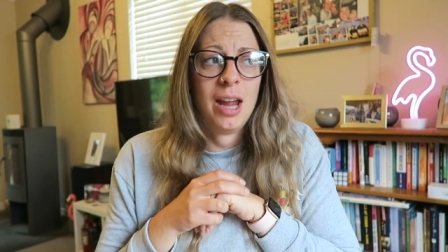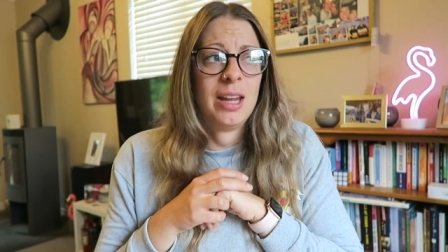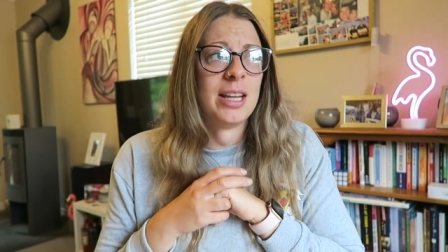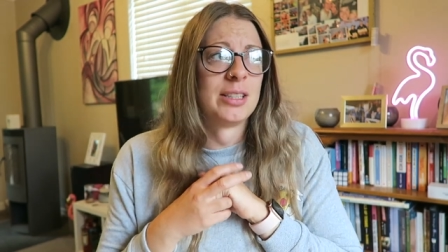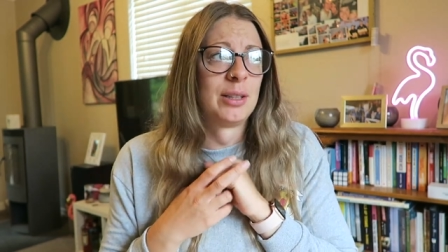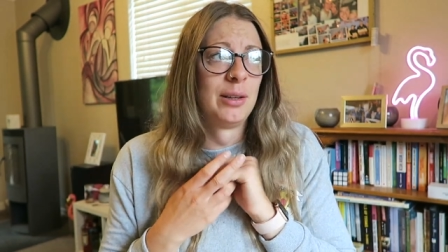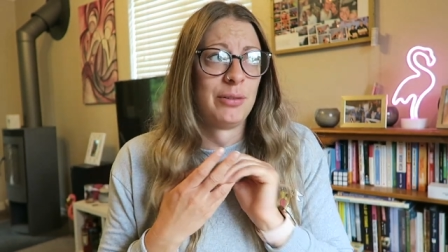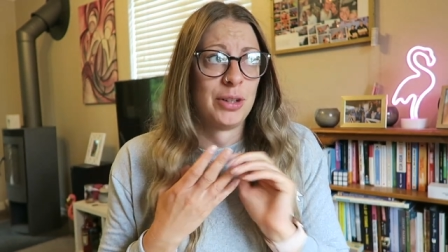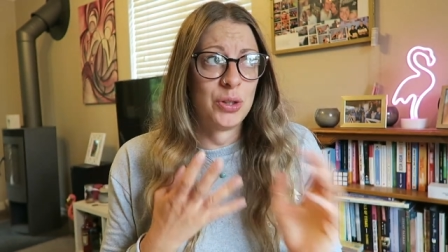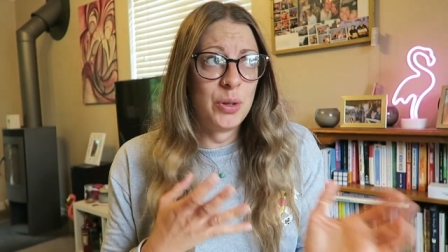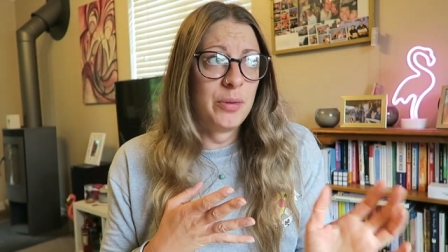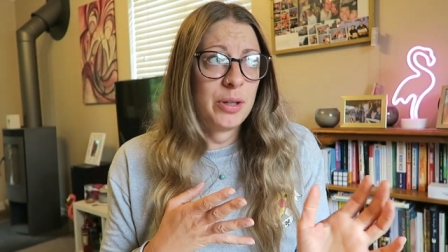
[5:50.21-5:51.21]
There's gluten-free
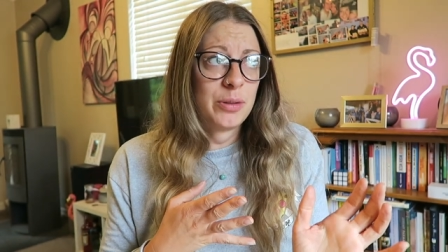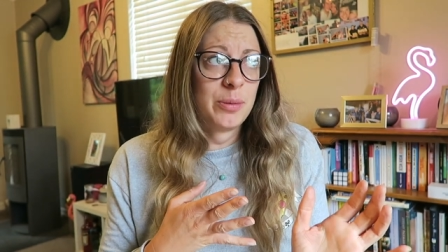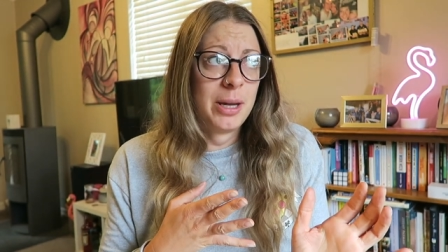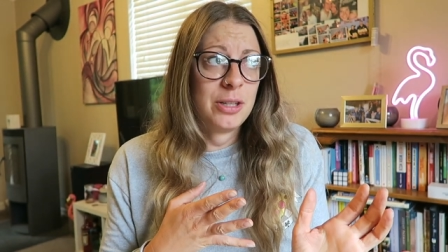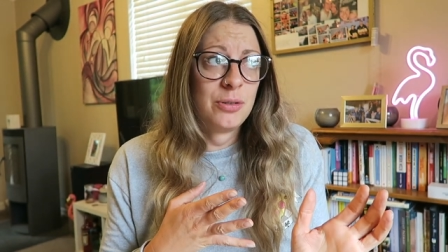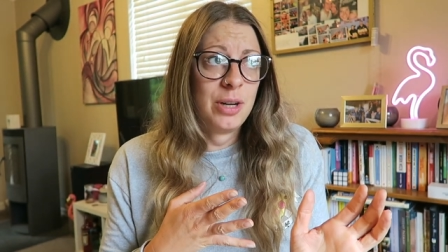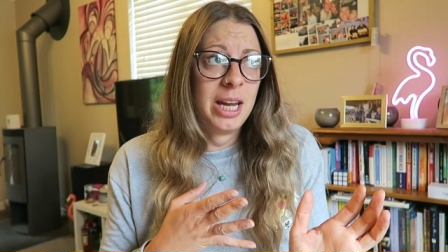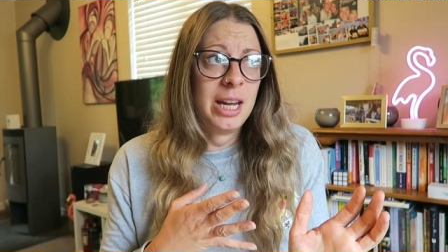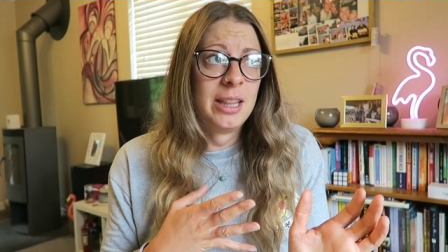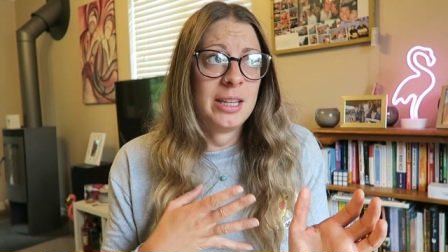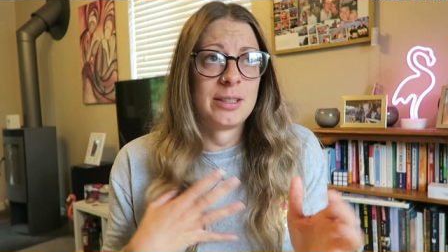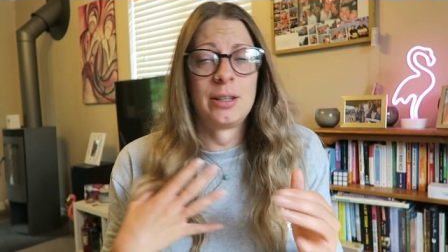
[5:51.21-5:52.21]
shortbread pastry,
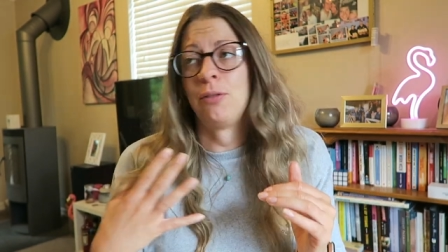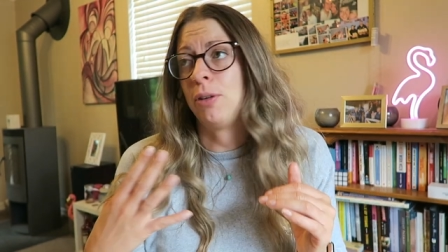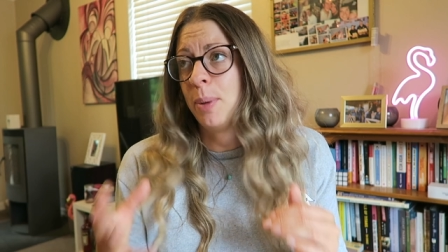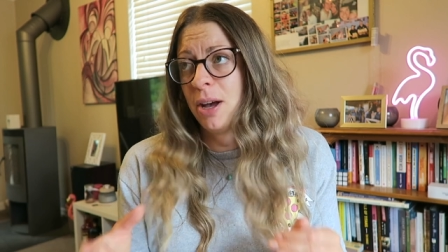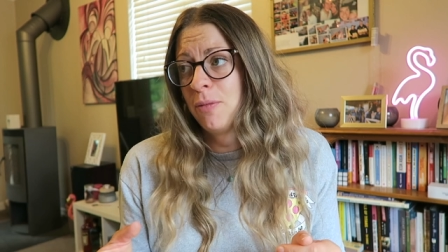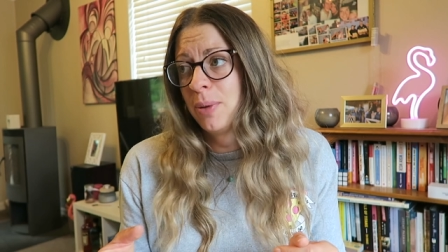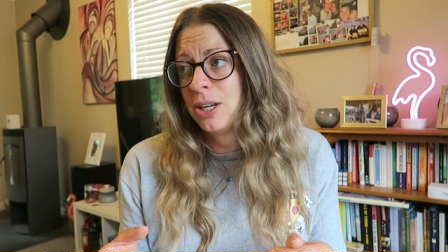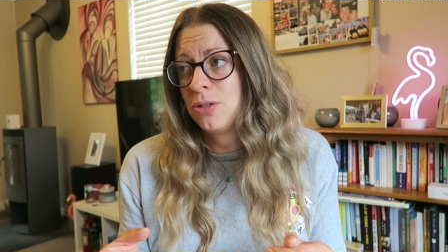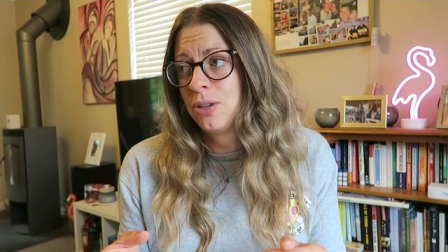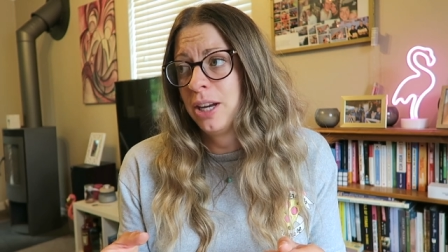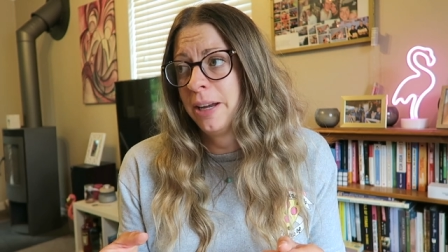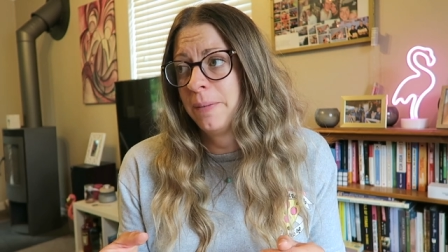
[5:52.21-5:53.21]
there's gluten-free puff
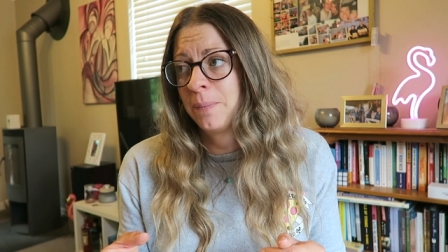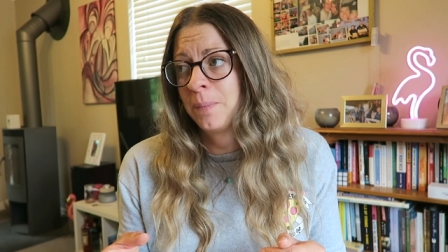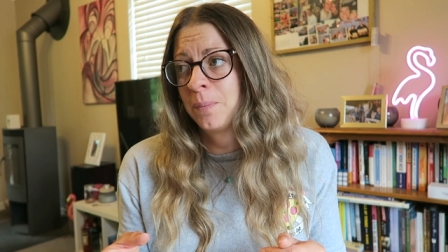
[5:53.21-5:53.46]
pastry.